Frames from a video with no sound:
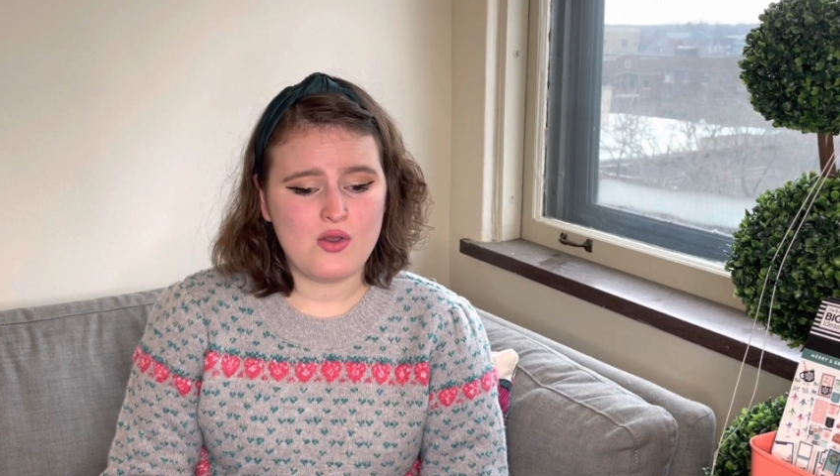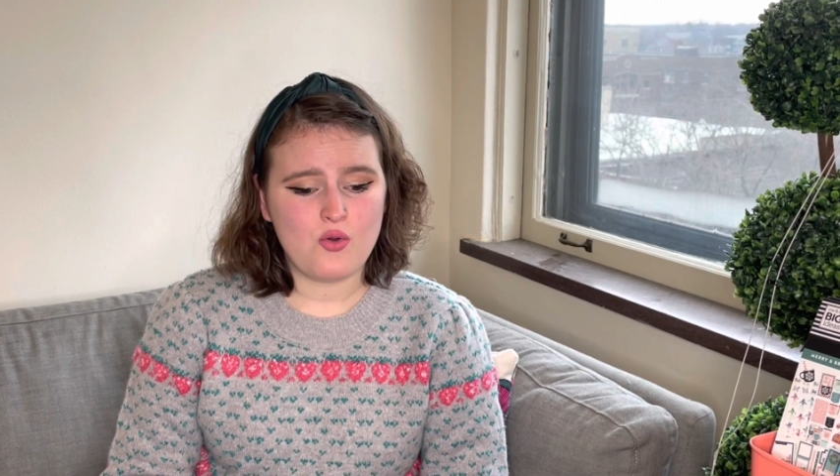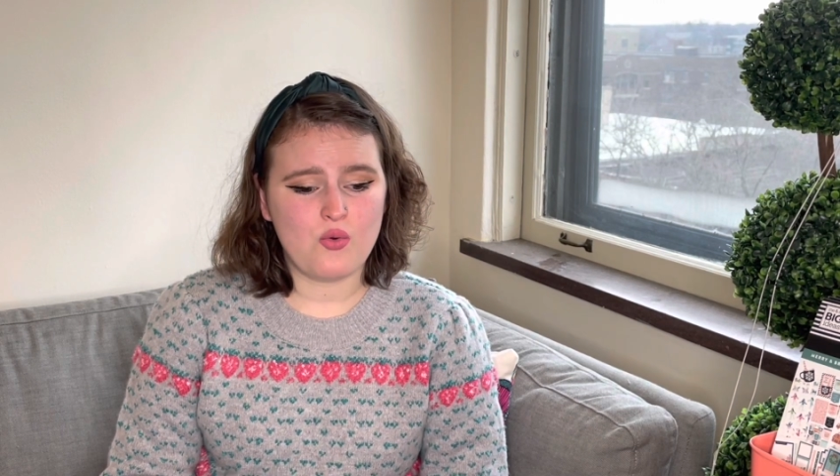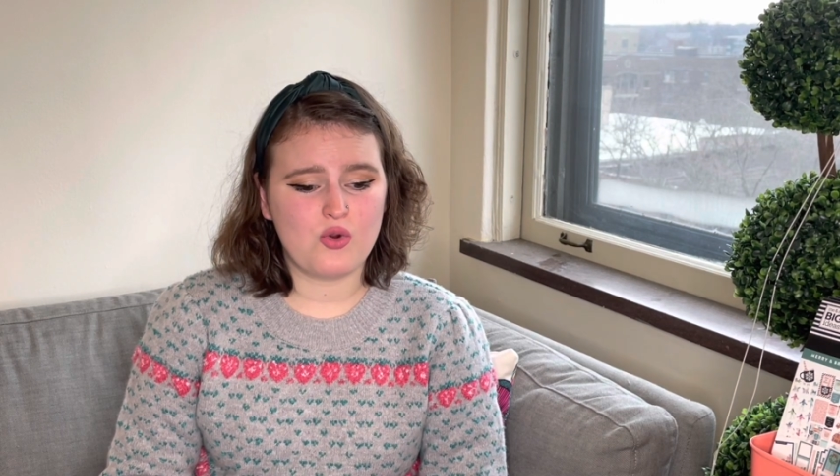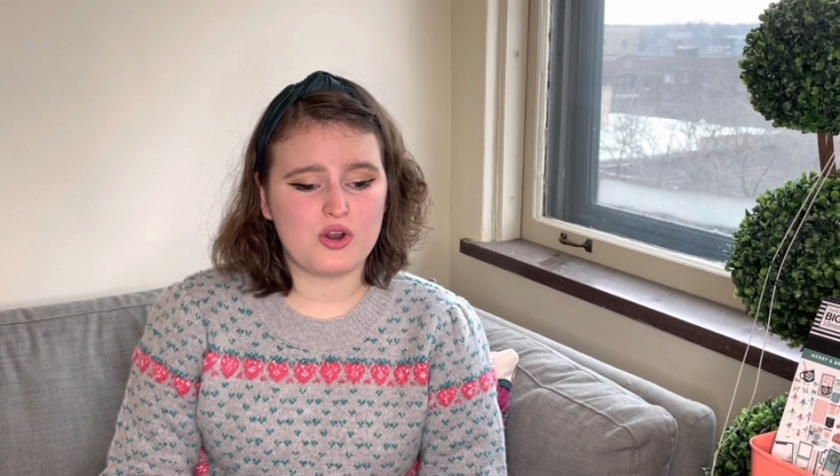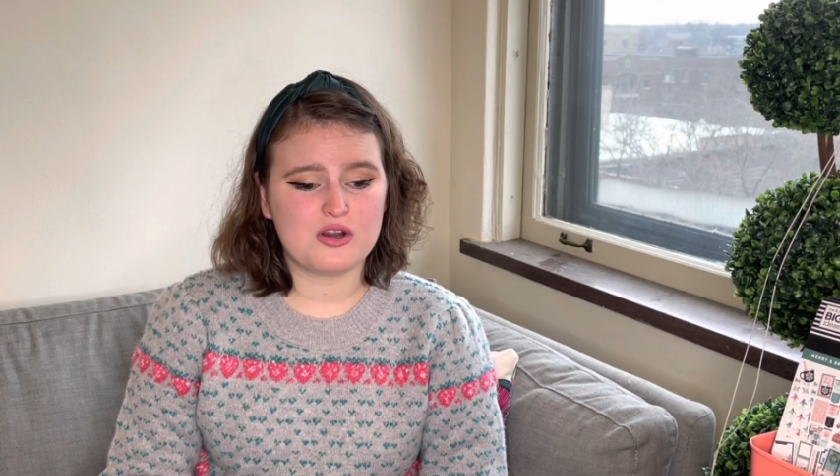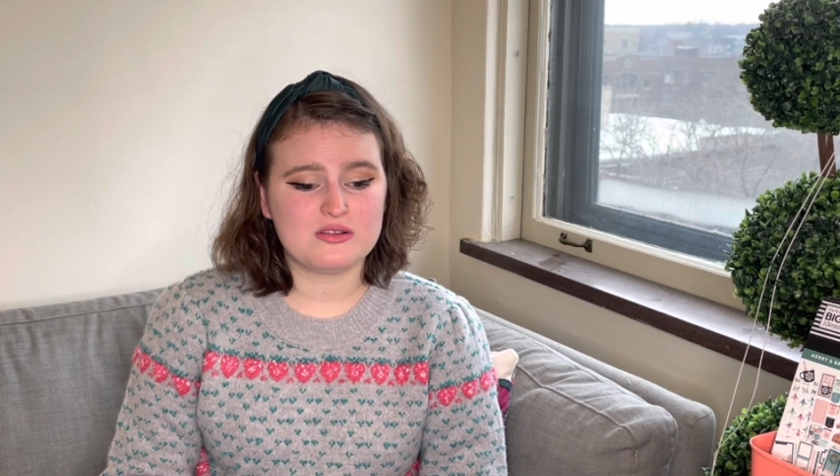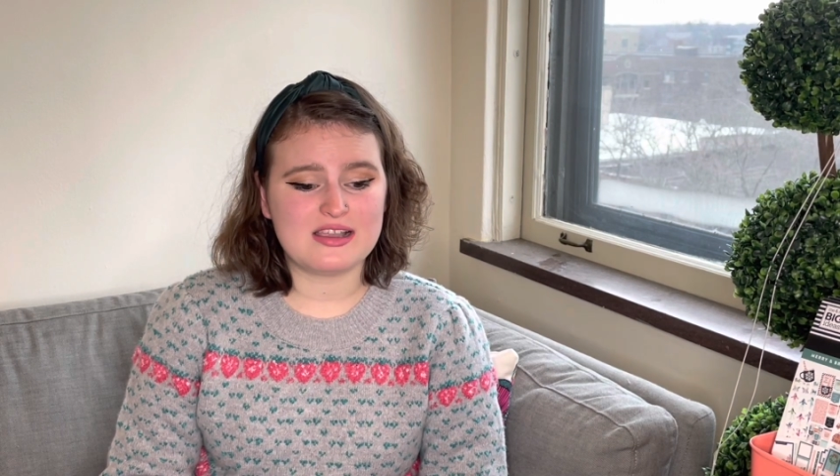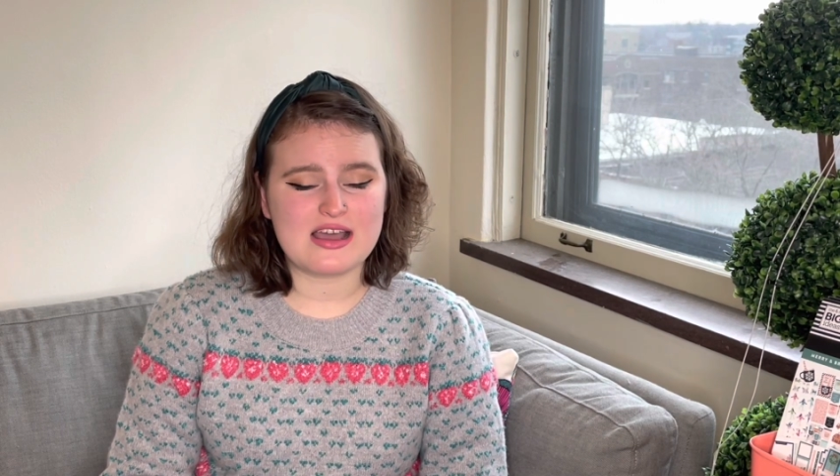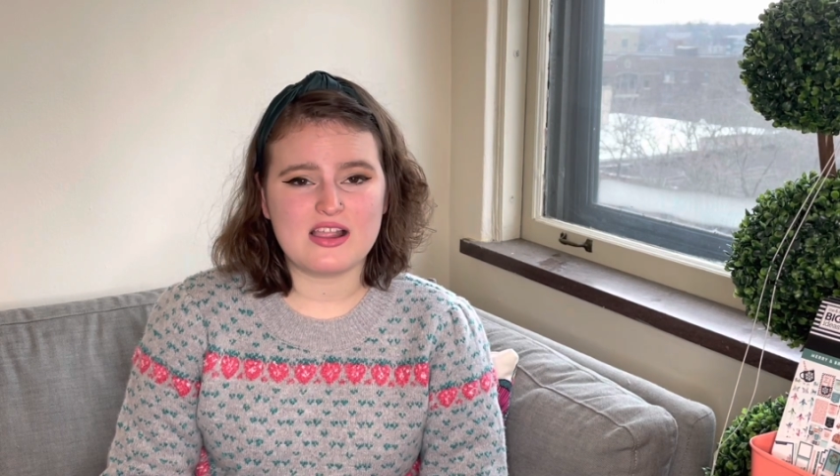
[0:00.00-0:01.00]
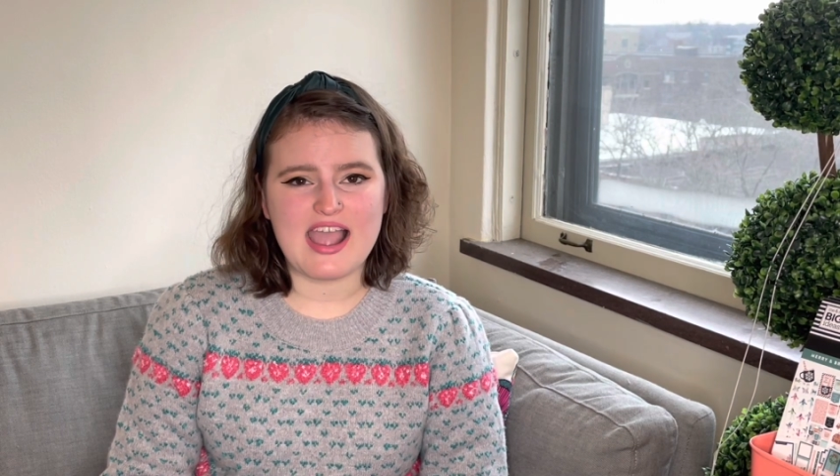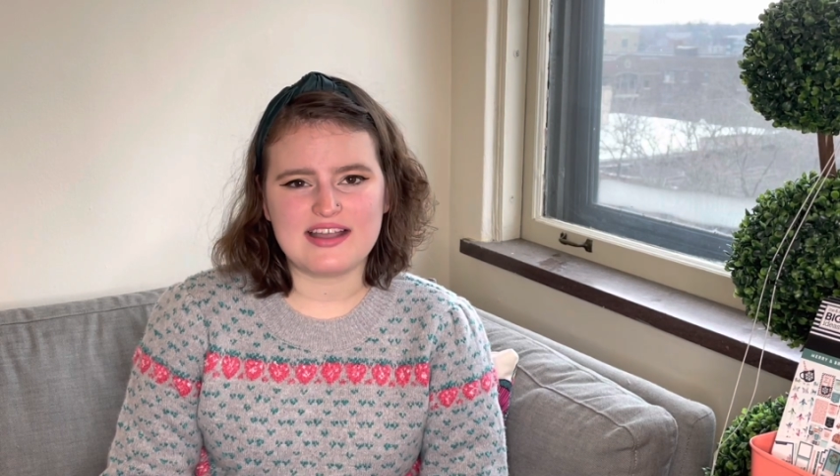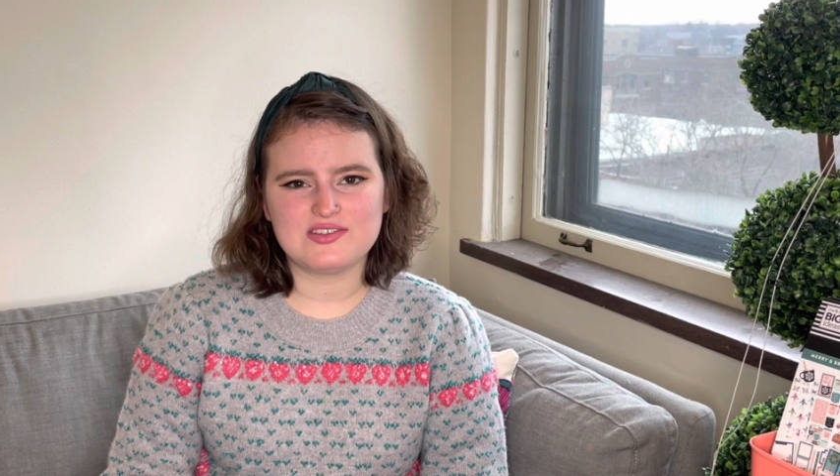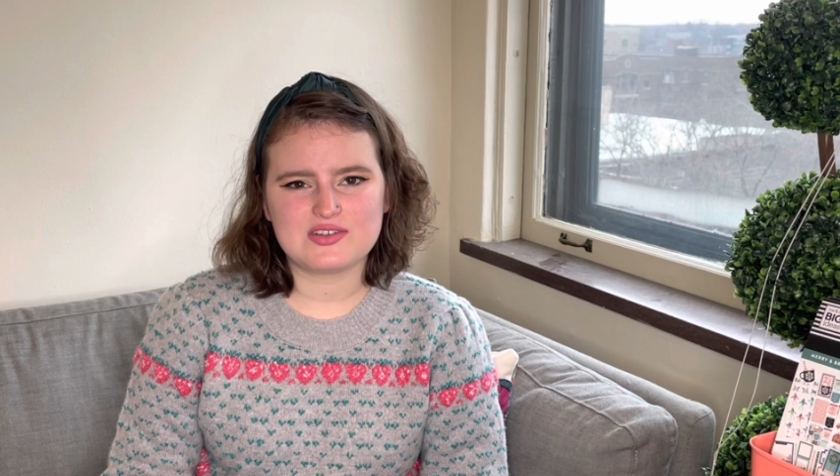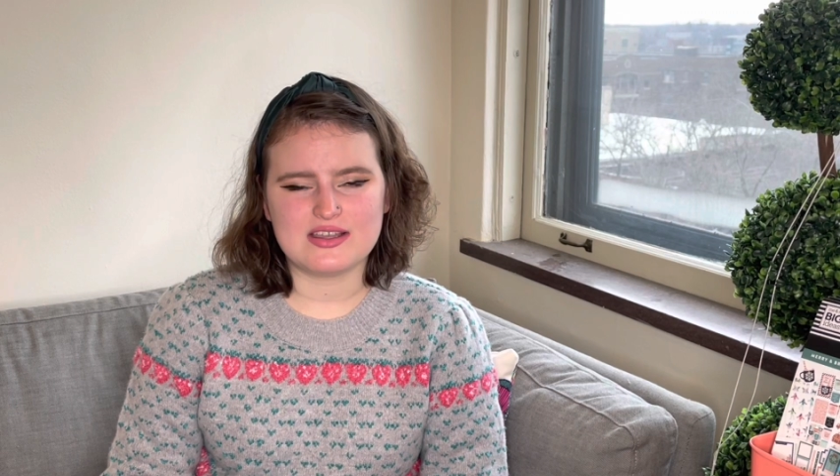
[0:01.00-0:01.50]
Or like I'll
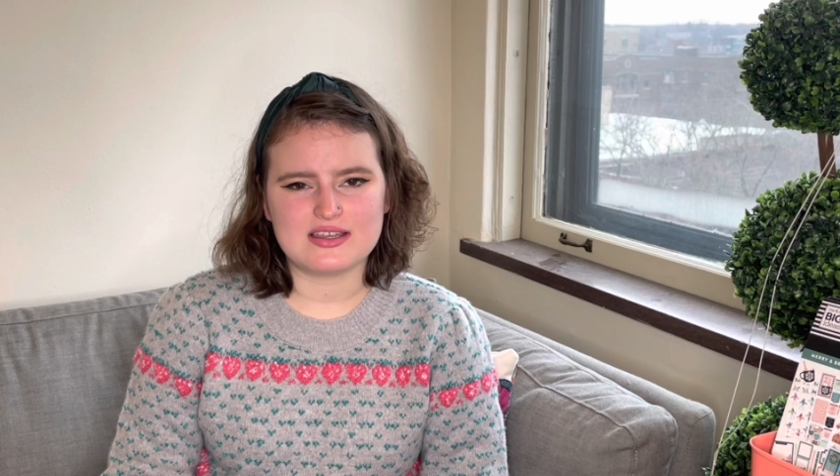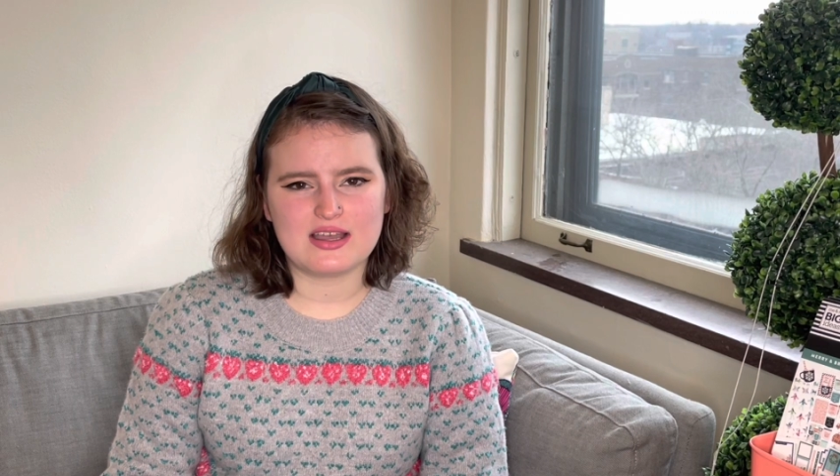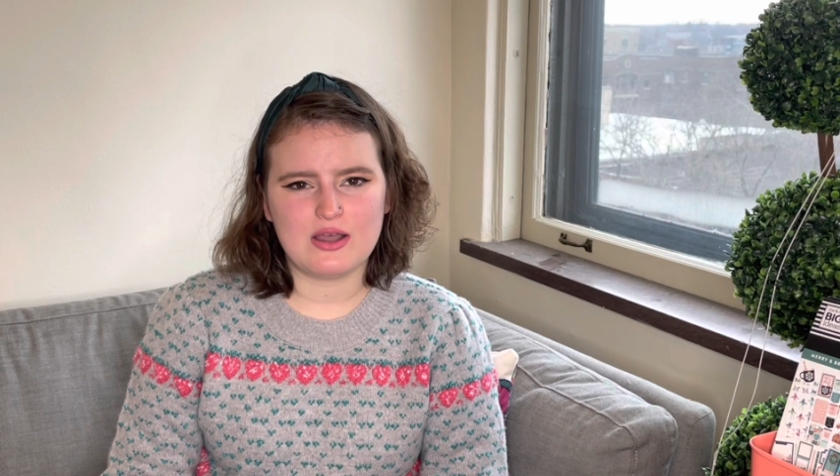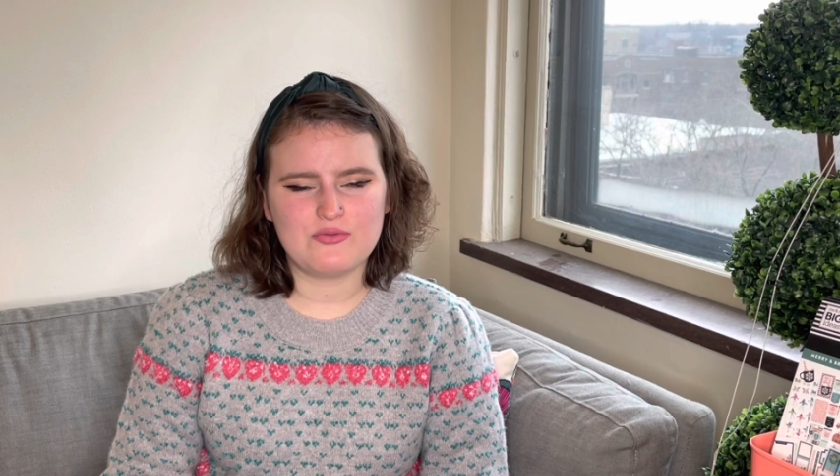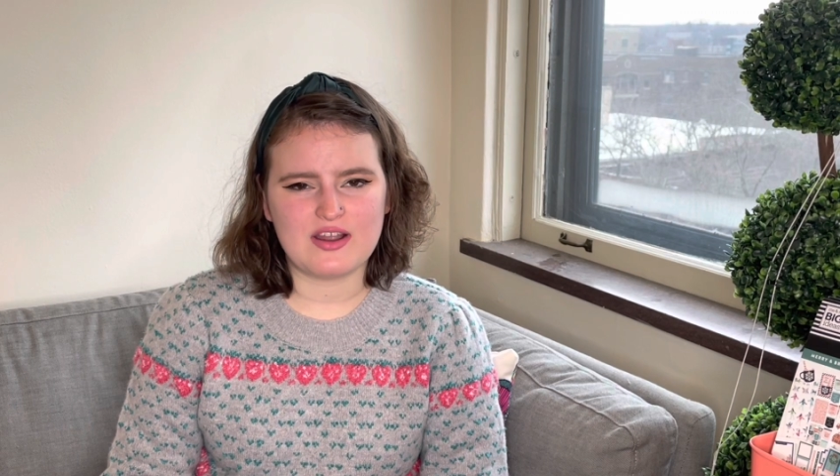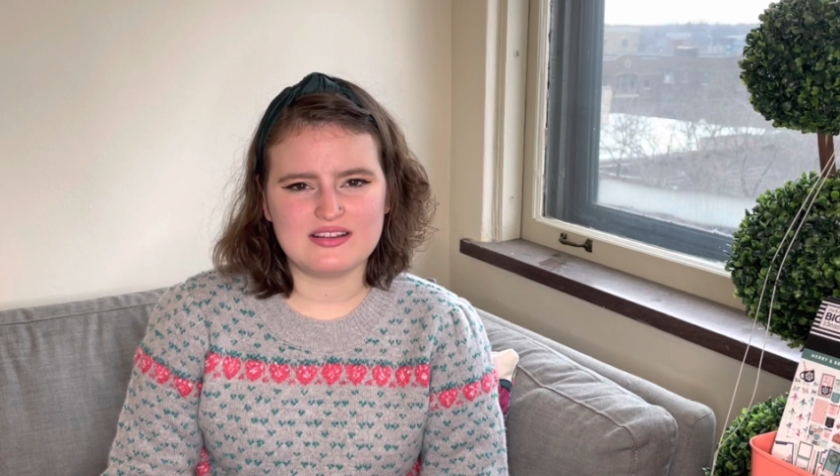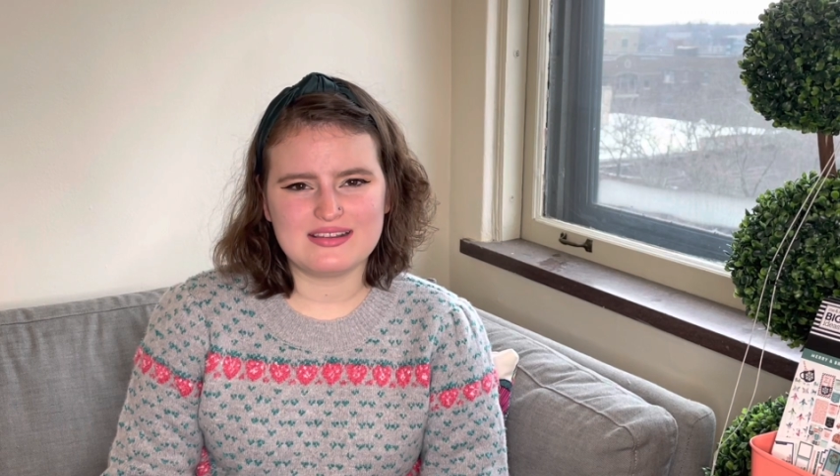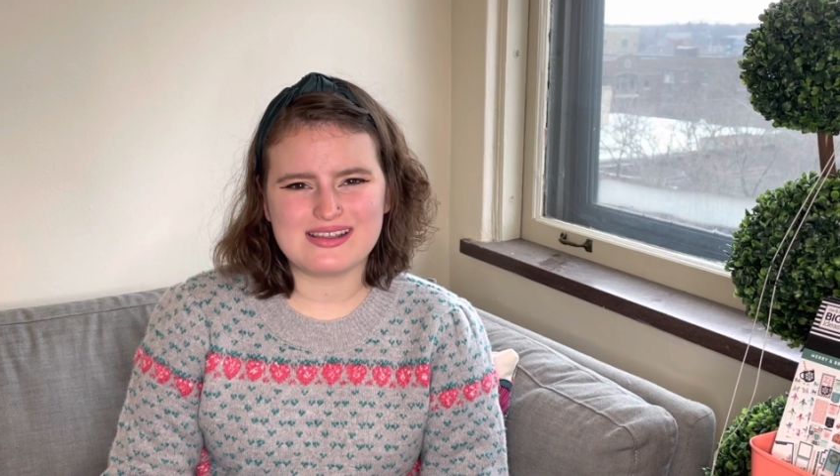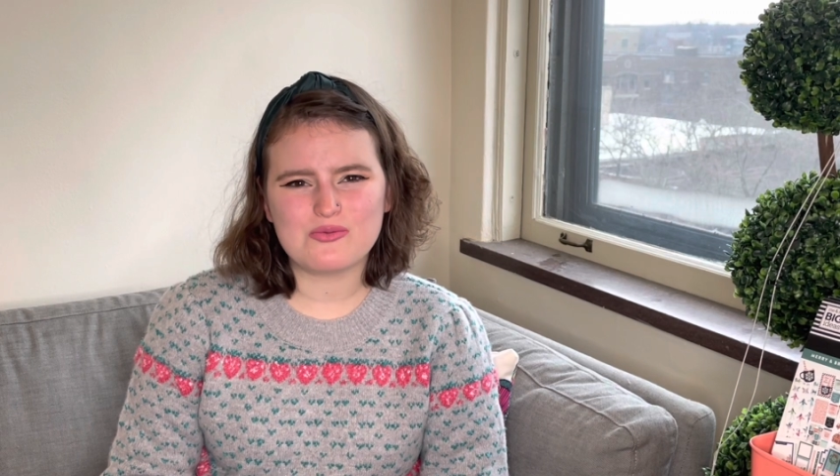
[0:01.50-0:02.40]
ask like a friend like,